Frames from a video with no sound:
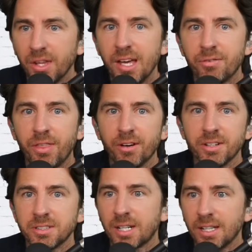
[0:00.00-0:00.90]
If there
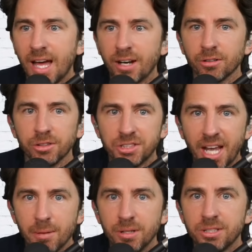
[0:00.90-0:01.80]
is collateral
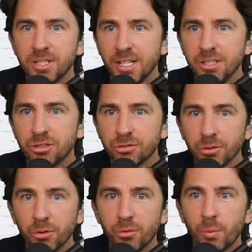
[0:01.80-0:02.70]
damage to his
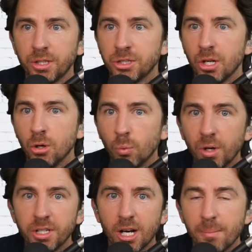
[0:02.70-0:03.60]
truth, which
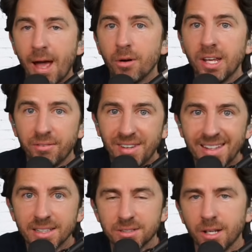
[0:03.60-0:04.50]
would come out if
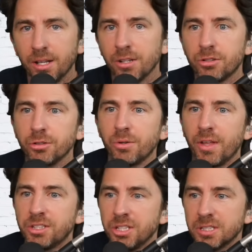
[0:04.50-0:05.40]
he is telling the truth
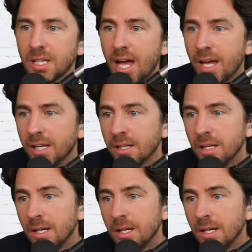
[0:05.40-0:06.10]
that she's lying,